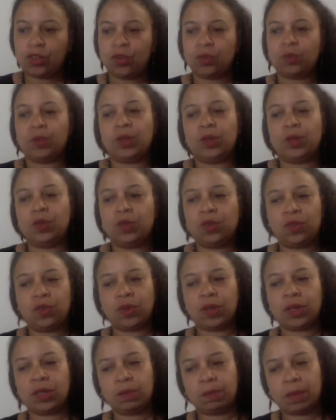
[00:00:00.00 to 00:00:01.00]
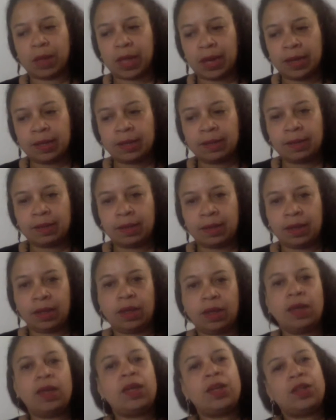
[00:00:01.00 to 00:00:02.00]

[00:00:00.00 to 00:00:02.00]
to reduce drug dependency.